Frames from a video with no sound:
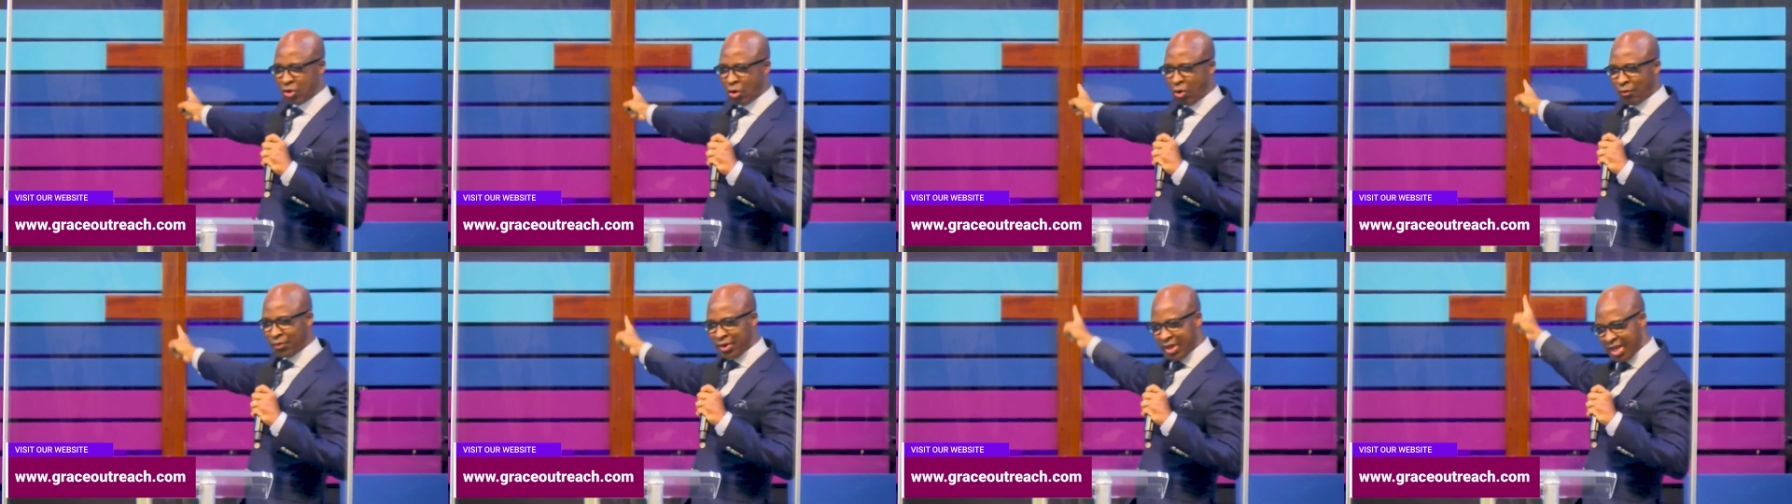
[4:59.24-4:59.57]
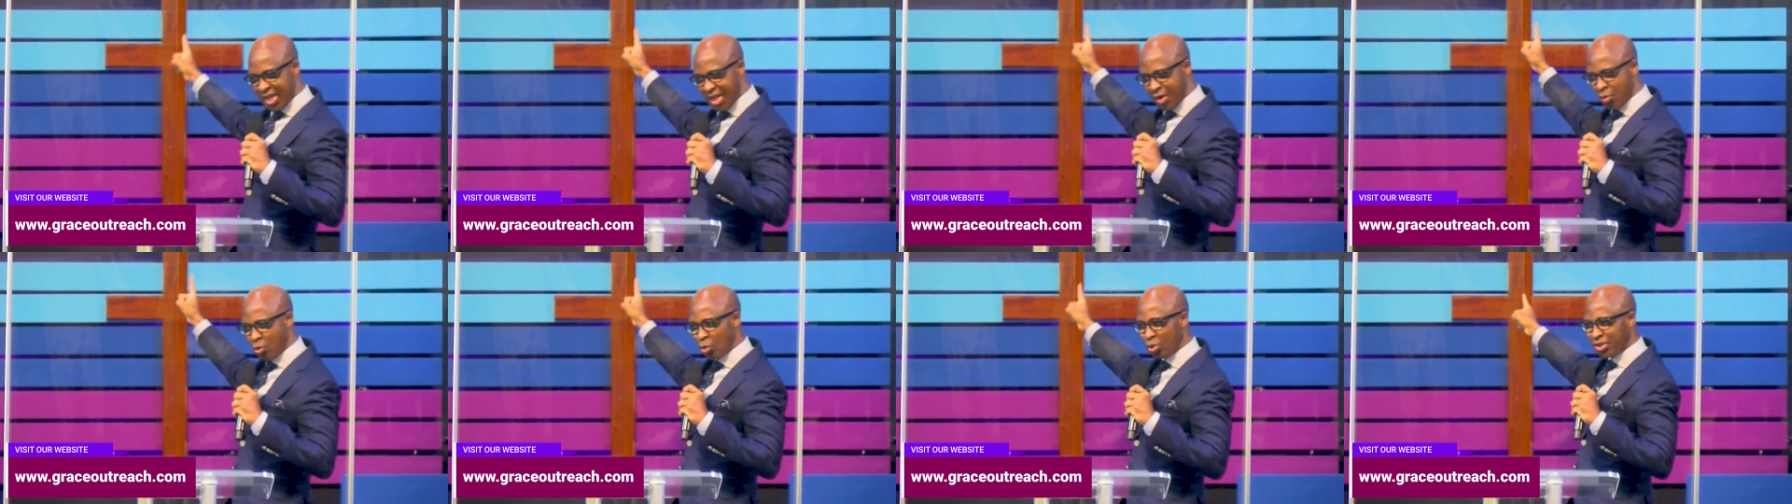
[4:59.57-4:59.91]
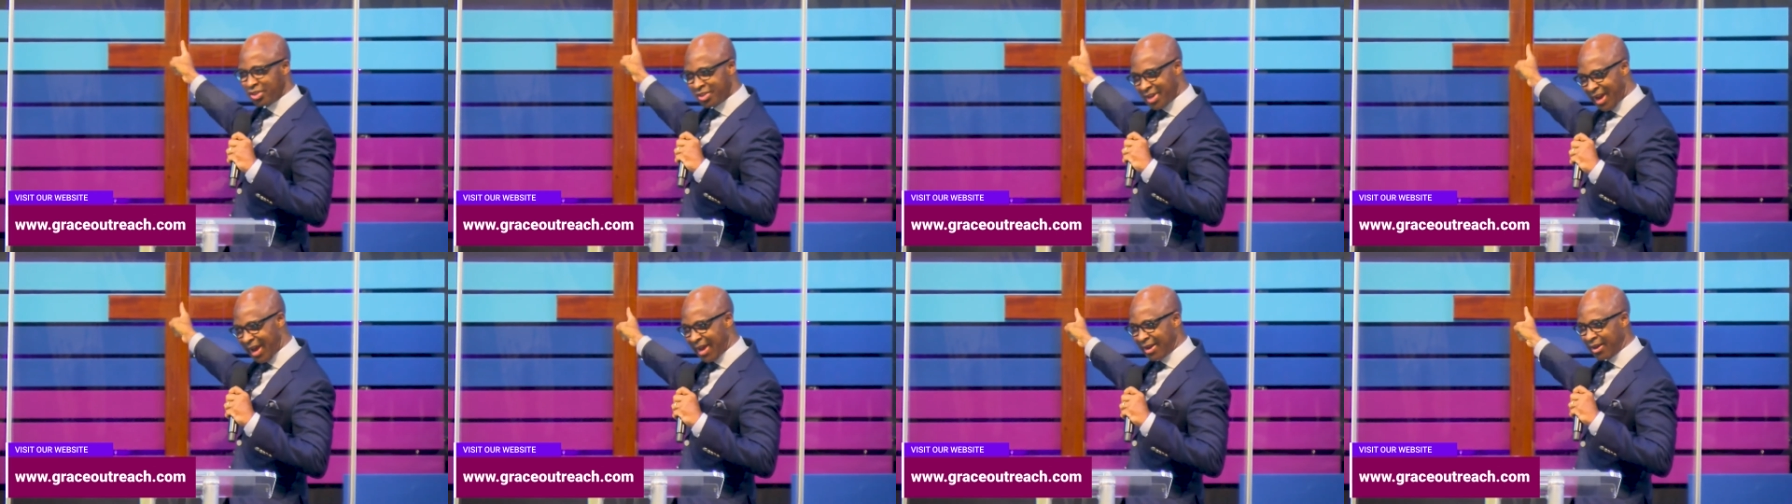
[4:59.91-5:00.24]
of he who
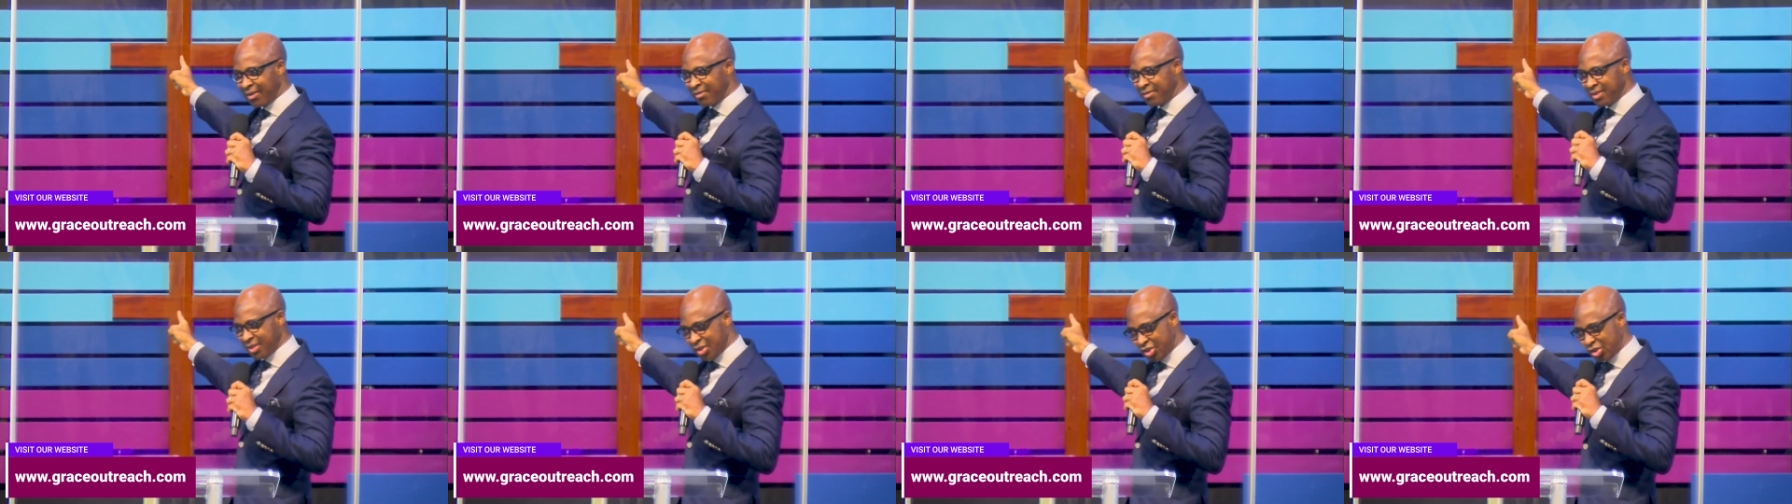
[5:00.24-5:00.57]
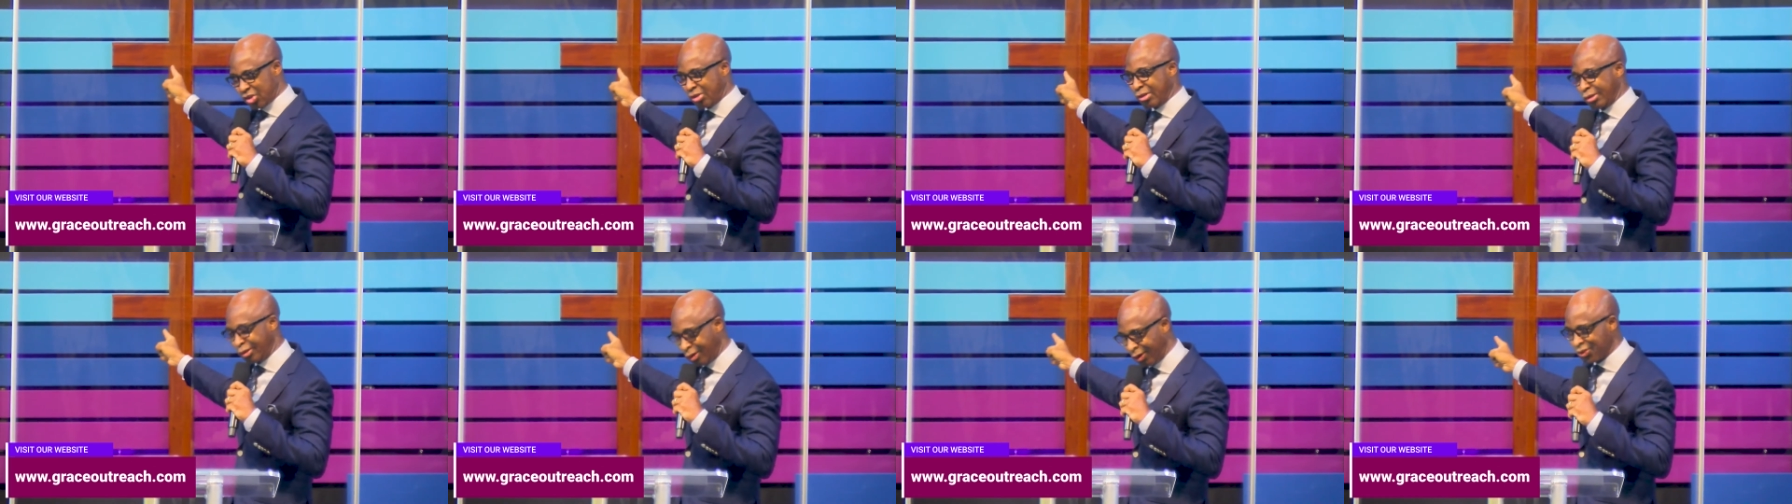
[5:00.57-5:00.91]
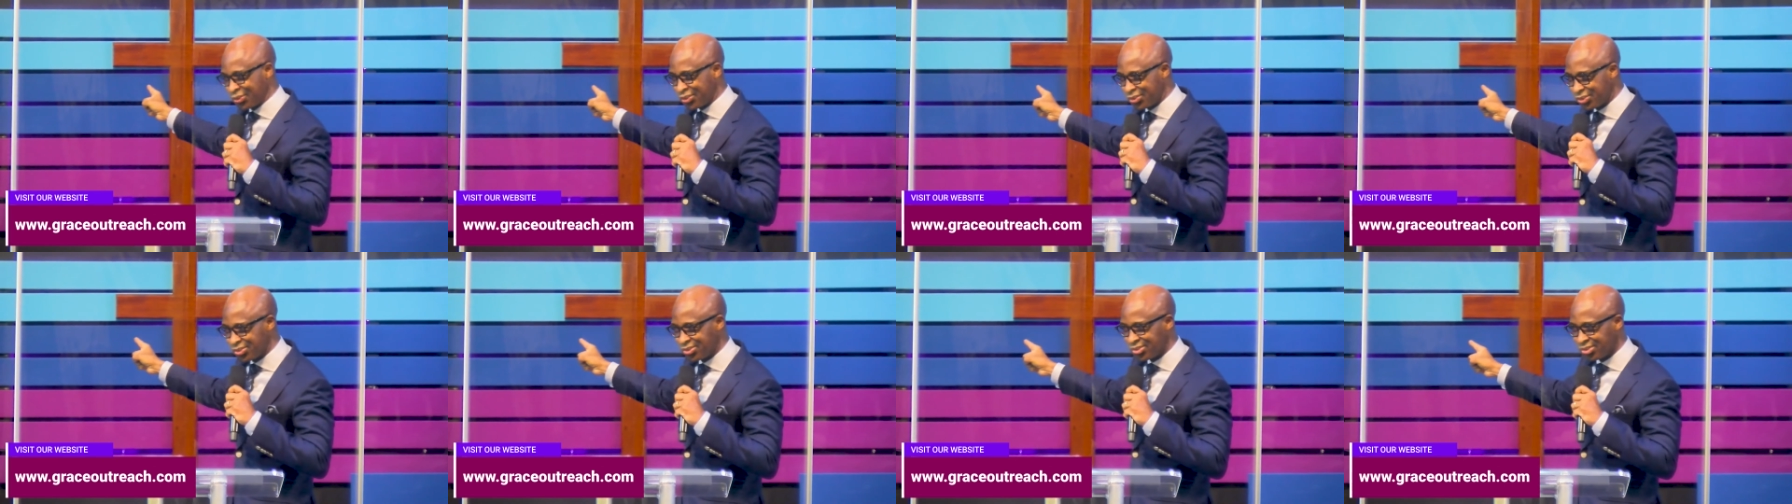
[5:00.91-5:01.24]
died on this
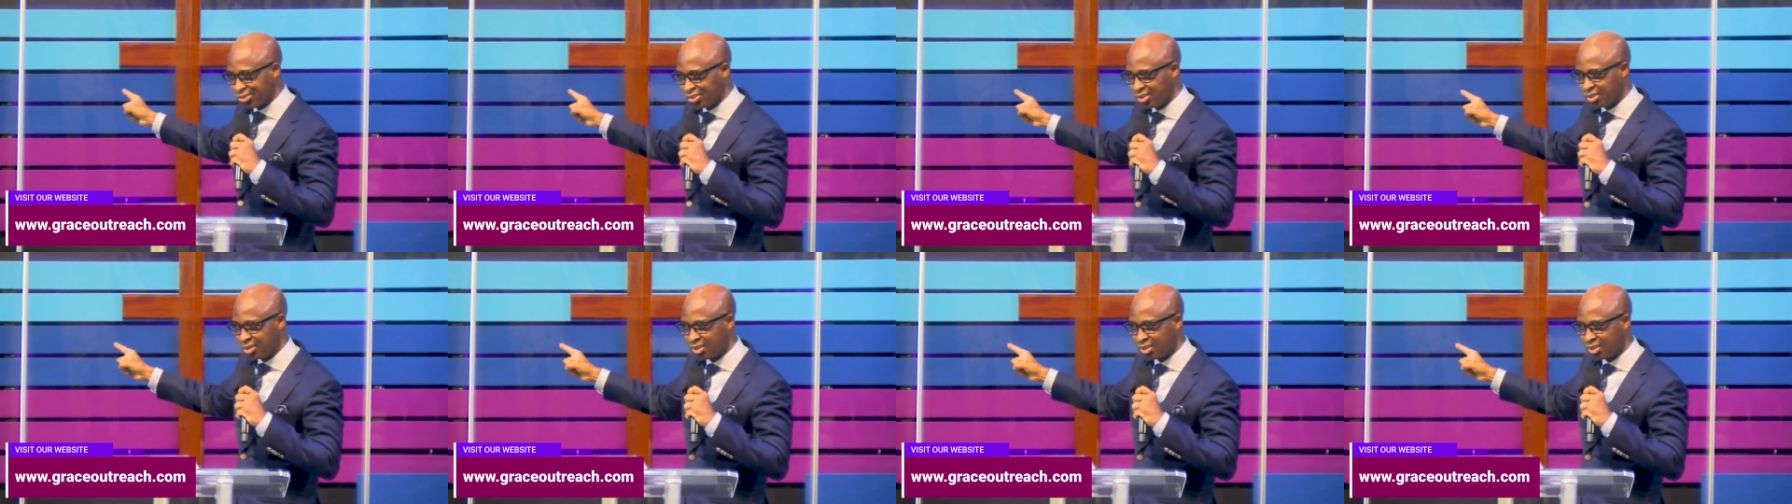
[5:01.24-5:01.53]
cross,